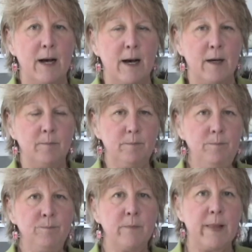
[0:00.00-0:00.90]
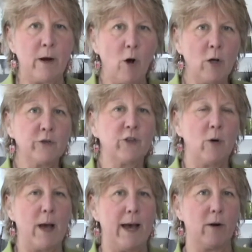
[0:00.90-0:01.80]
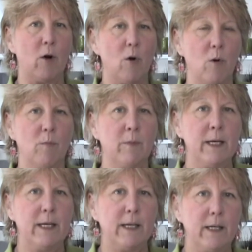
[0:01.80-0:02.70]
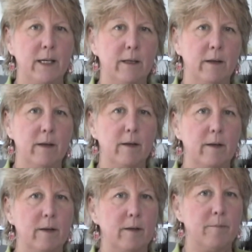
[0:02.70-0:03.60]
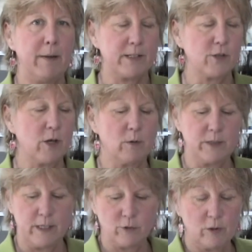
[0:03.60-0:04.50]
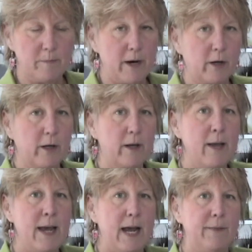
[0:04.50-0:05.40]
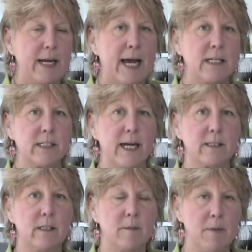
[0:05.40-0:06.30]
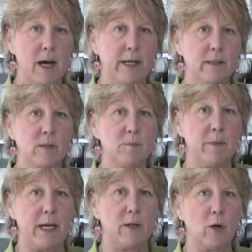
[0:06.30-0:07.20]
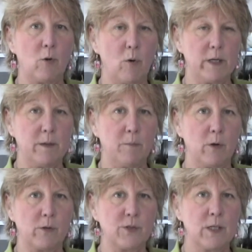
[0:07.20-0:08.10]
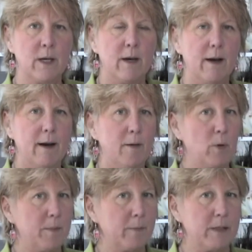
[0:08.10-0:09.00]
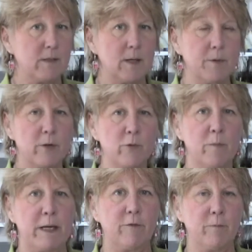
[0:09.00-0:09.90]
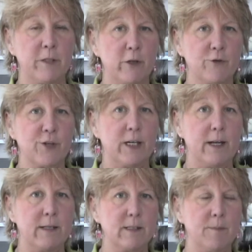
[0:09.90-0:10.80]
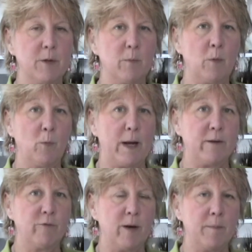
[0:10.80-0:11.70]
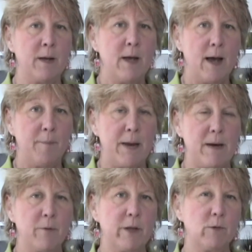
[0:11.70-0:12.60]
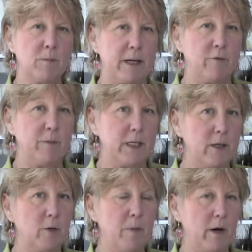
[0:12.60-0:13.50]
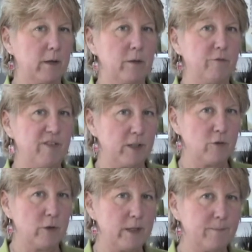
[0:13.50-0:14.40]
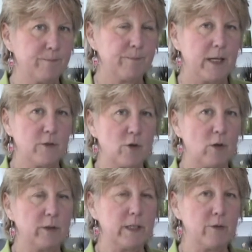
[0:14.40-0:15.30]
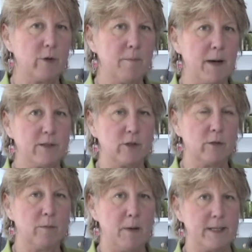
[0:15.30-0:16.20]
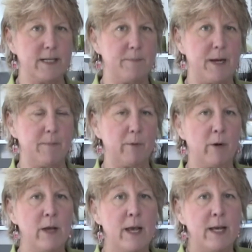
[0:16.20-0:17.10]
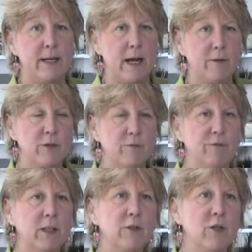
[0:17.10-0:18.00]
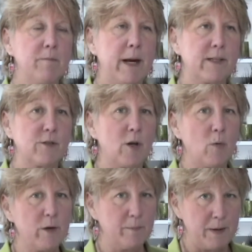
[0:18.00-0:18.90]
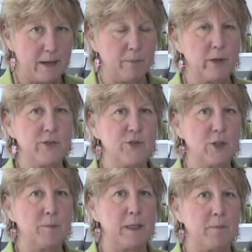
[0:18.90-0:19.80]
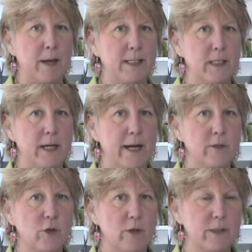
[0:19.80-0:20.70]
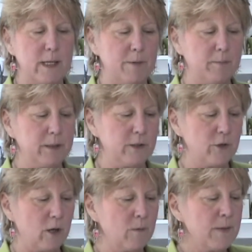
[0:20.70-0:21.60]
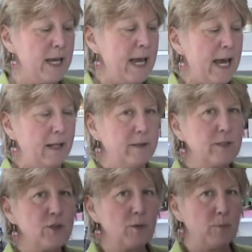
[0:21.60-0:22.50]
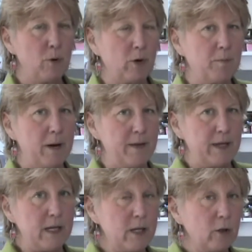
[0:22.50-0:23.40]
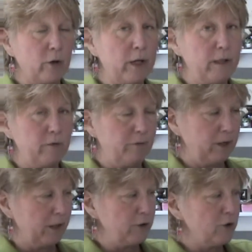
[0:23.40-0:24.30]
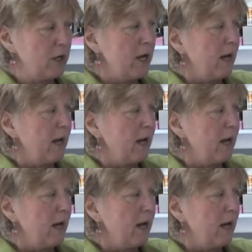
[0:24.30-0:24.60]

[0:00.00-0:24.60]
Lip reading: They also had a home in Mexico and Central America. And the Aztecs and the Mayans made accordion books way back when. Some of those were made from deerskin, and some of them were made from a paper that was made from the inner bark of the fig tree. It's called either a matal or a mate paper. Now, there's a village in Mexico where the paper is still being made today. It's called San Pablito. And this is a book by the healer in the village.